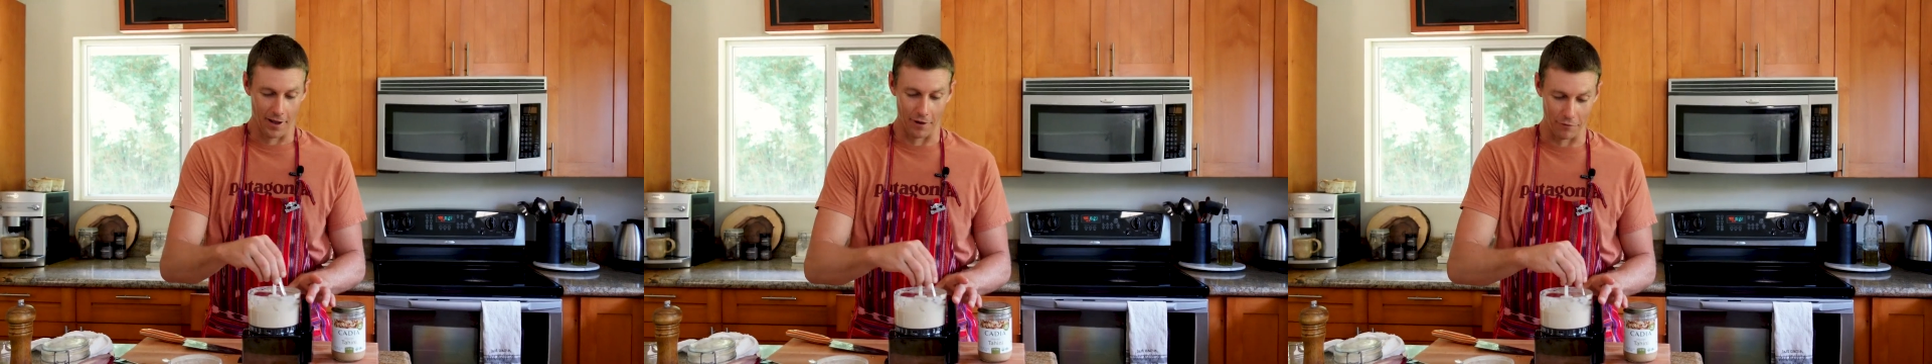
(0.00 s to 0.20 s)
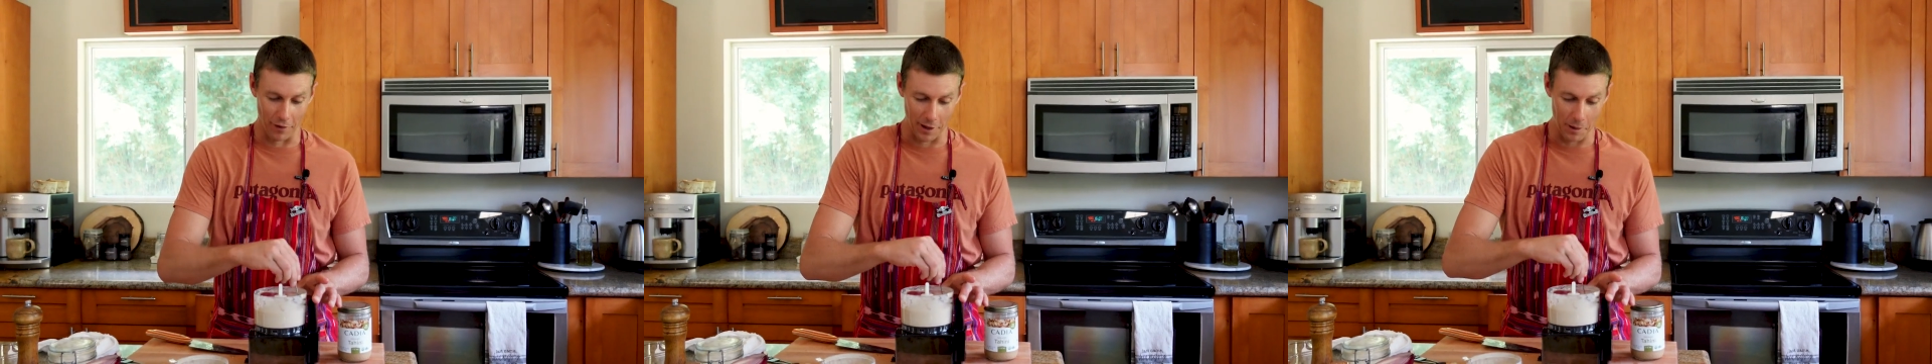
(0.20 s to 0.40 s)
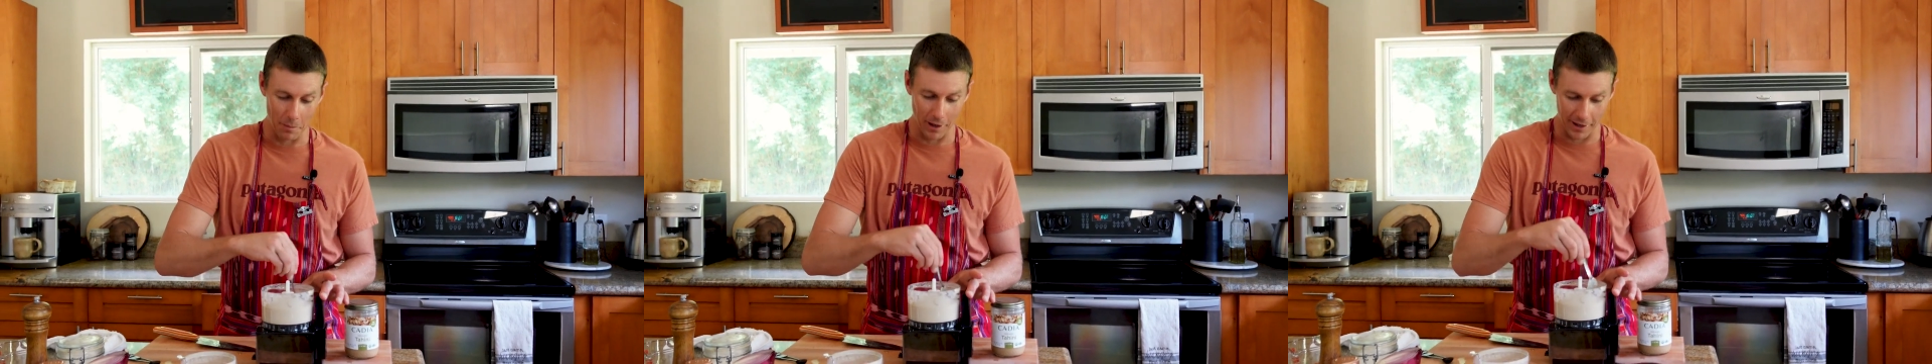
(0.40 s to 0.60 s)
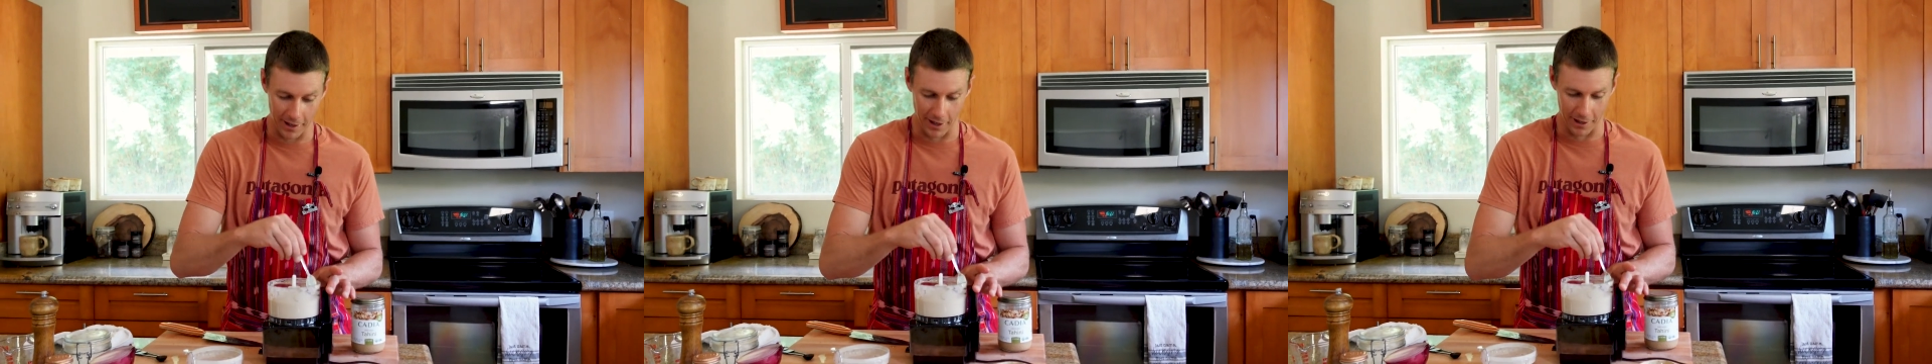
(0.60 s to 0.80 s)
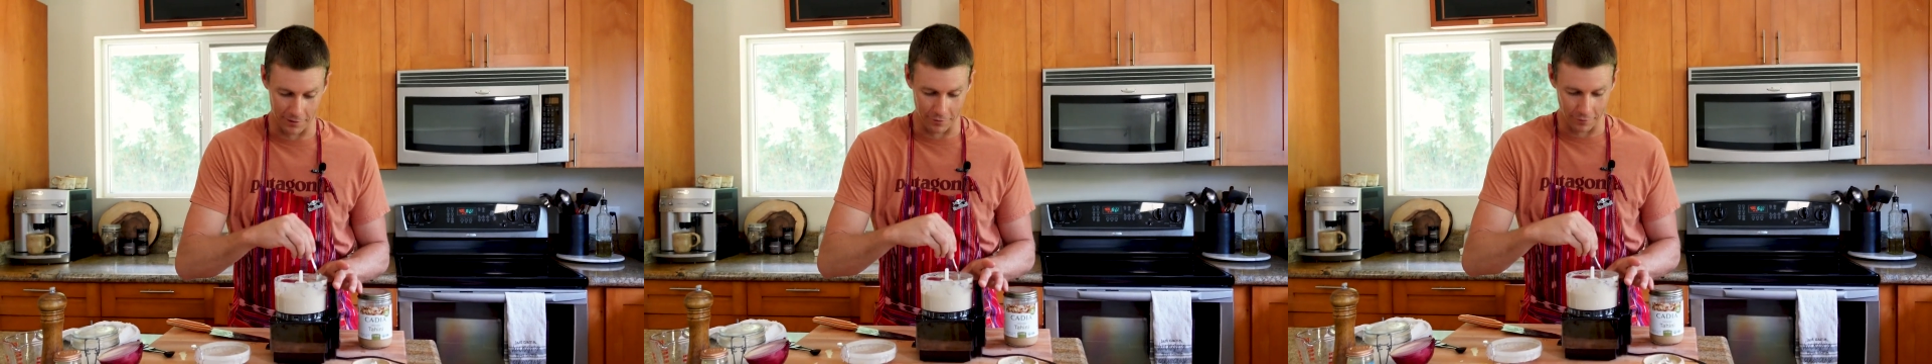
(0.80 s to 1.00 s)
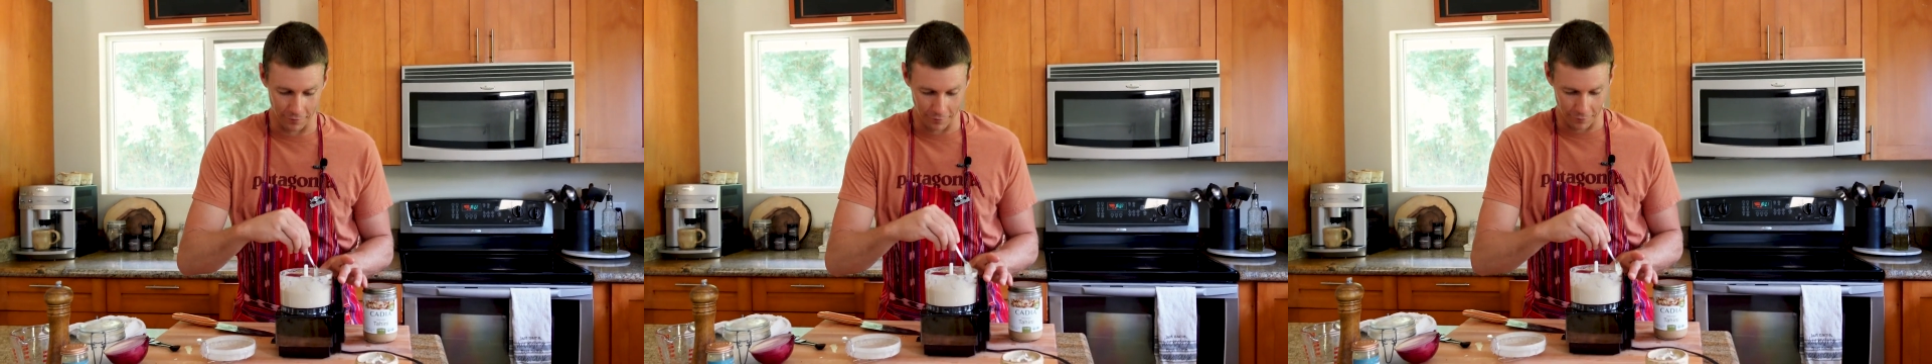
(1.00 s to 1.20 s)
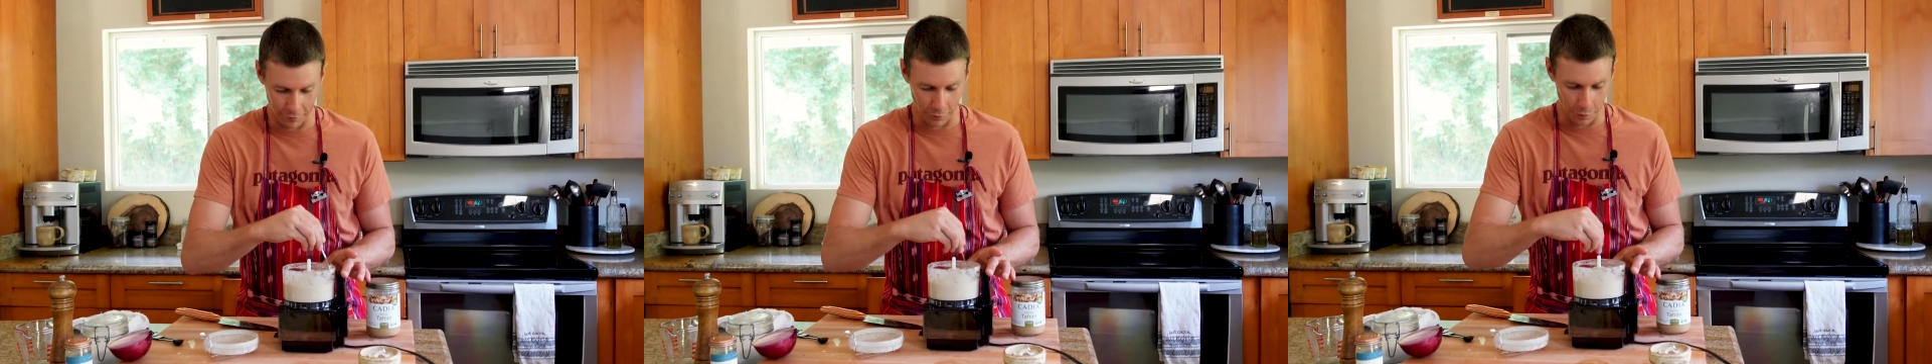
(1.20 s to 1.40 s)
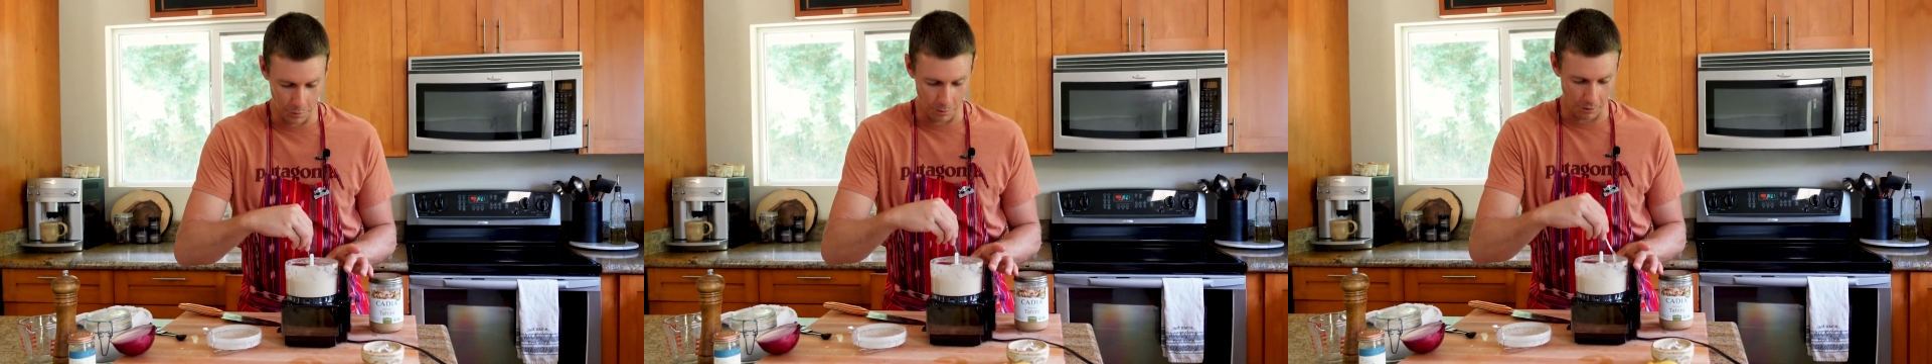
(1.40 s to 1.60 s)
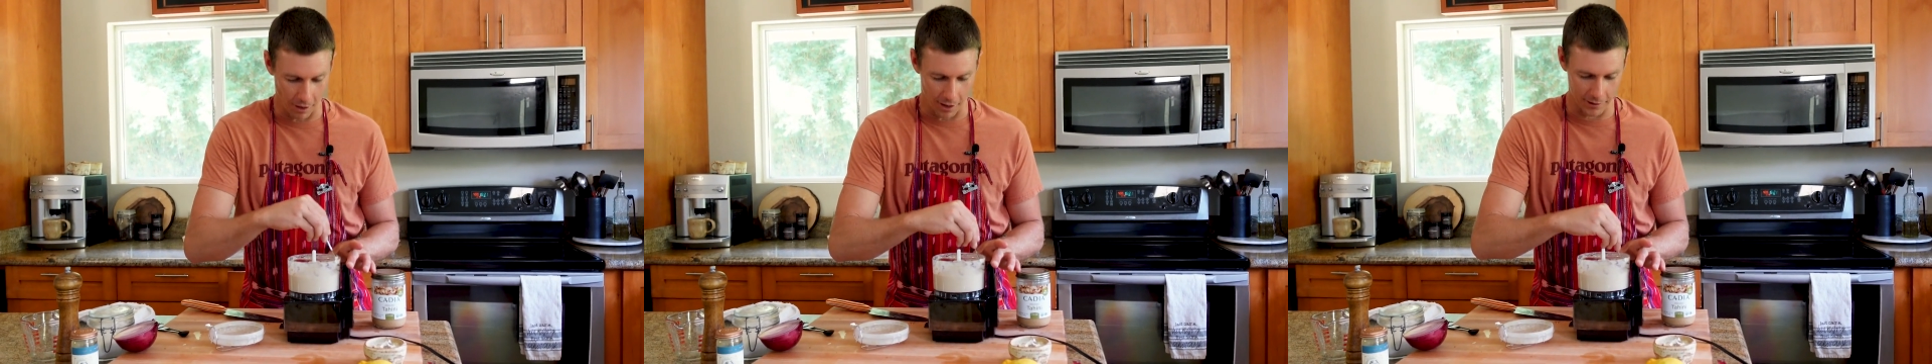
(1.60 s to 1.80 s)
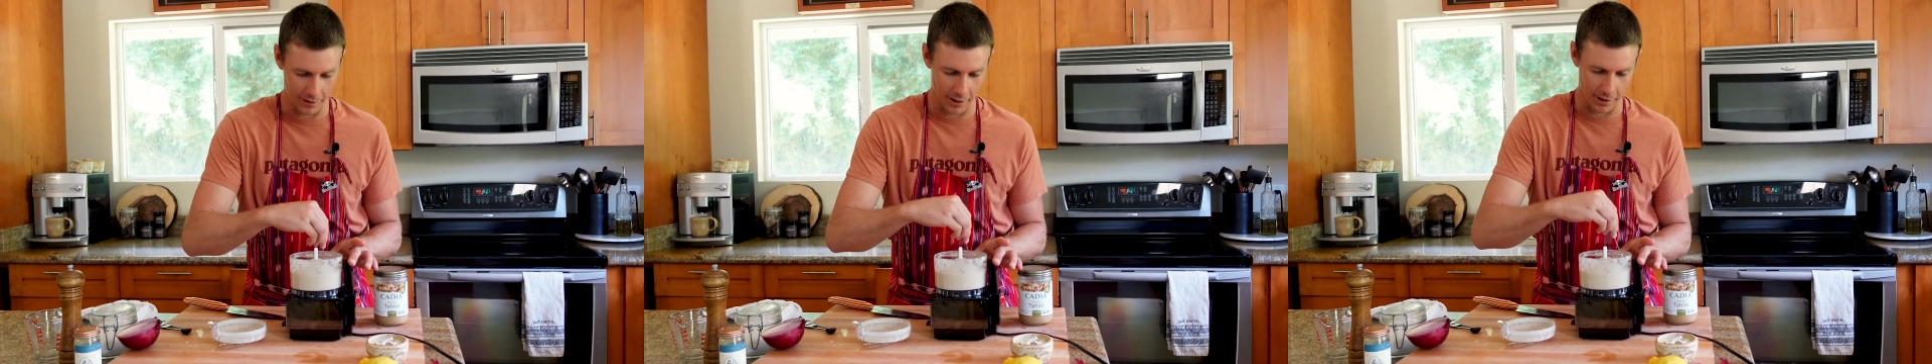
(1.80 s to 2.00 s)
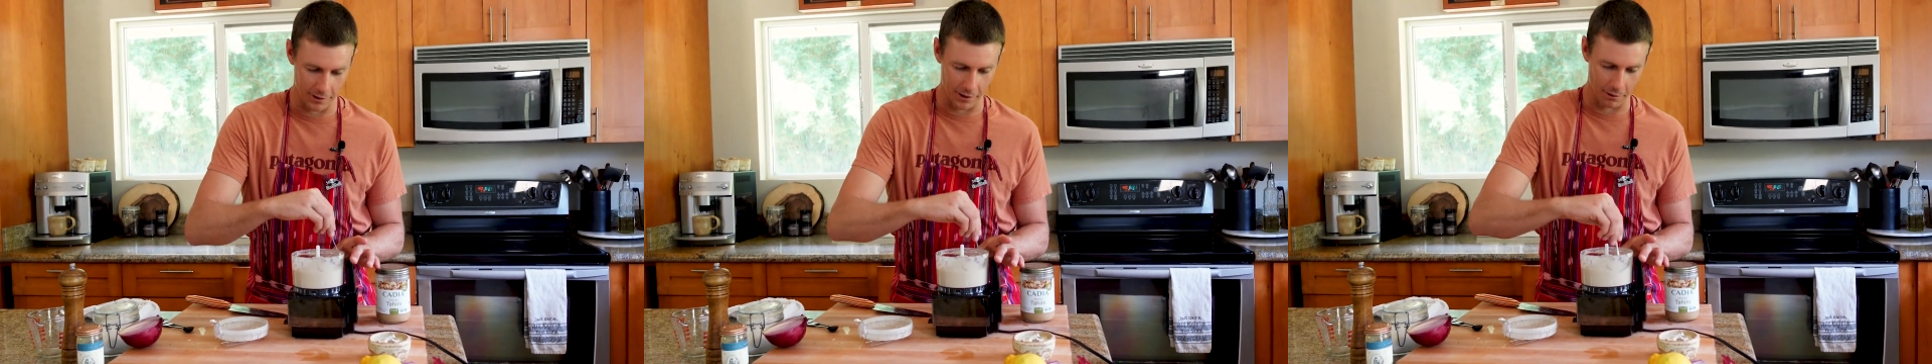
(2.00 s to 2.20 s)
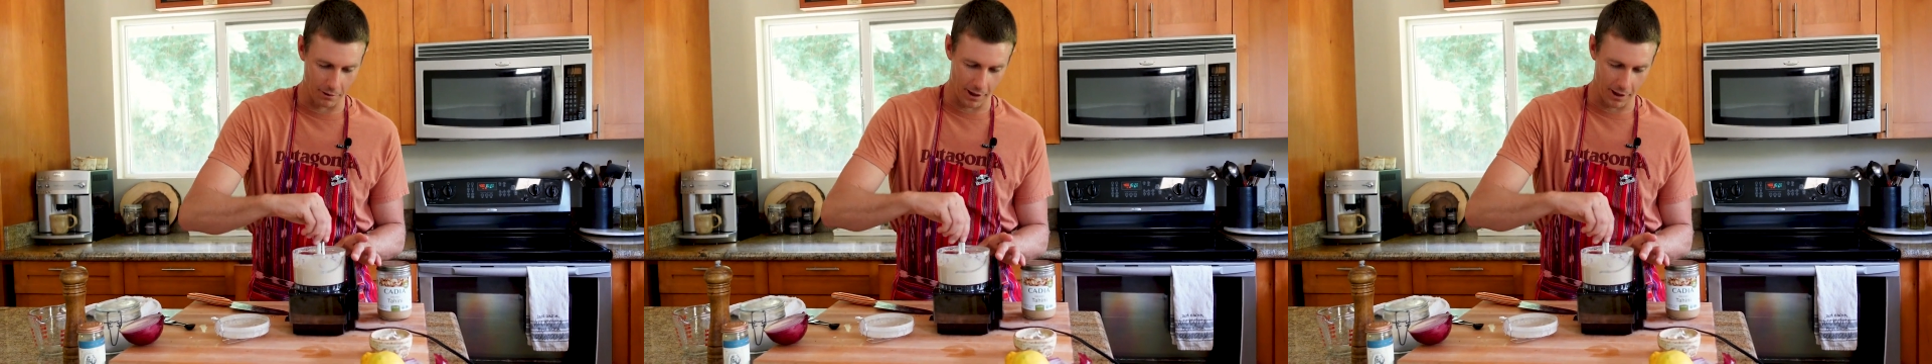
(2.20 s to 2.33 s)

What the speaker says: If anybody has food processor